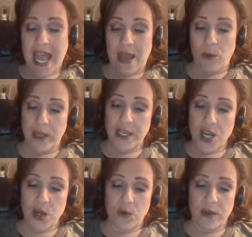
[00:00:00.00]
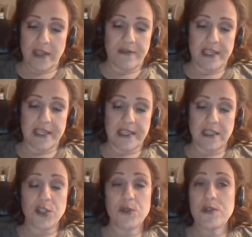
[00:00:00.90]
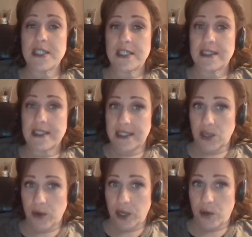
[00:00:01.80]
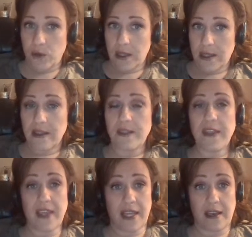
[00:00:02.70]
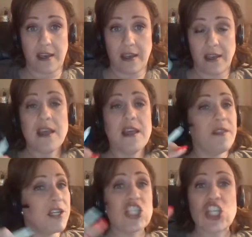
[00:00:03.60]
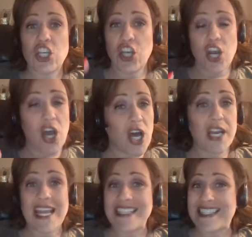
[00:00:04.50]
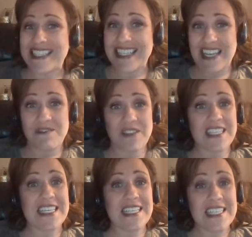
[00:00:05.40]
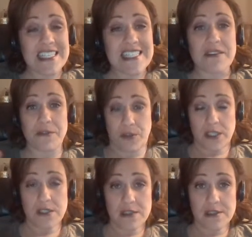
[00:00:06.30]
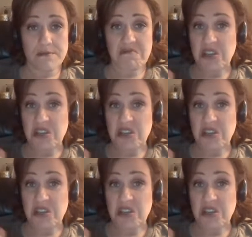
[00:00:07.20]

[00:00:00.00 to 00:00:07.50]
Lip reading: And we know if it includes 0, then there's not a significant difference.